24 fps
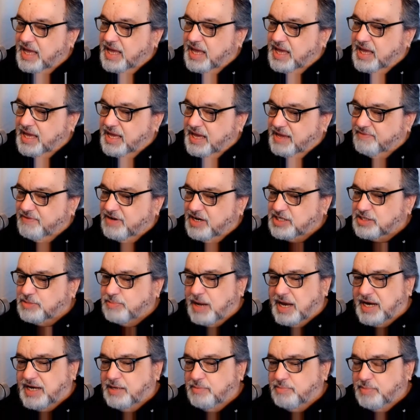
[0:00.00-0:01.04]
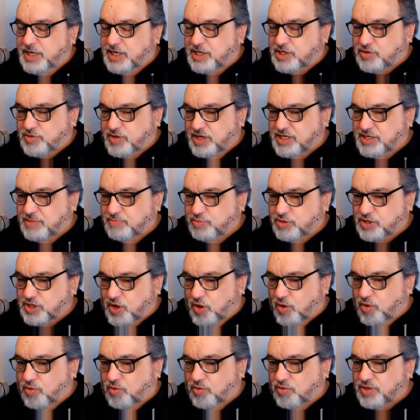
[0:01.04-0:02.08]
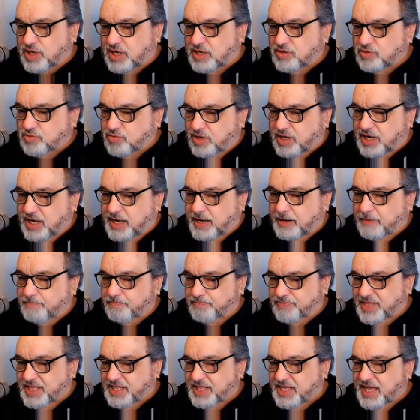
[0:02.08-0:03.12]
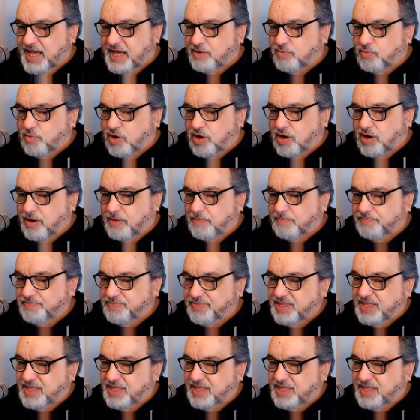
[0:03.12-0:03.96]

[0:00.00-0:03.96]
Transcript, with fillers: even as the Biden administration puts a hold on drilling in the ANWR,